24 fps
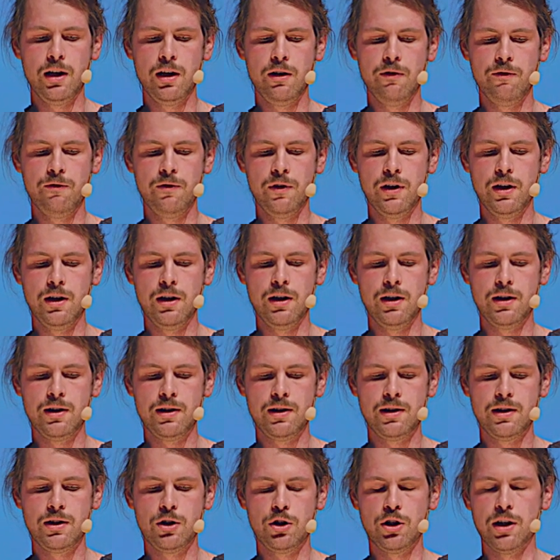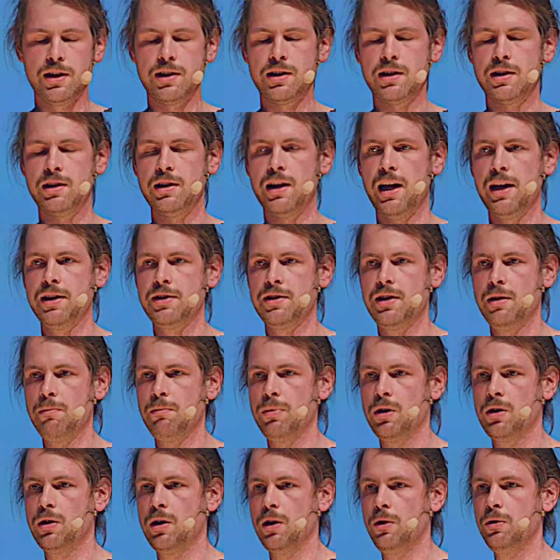if it's just that
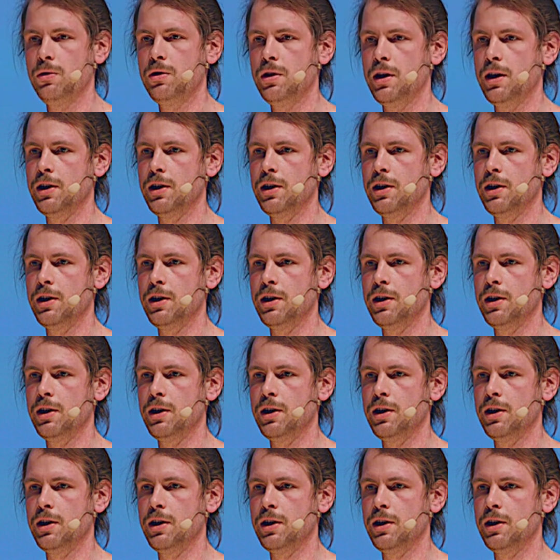simple code.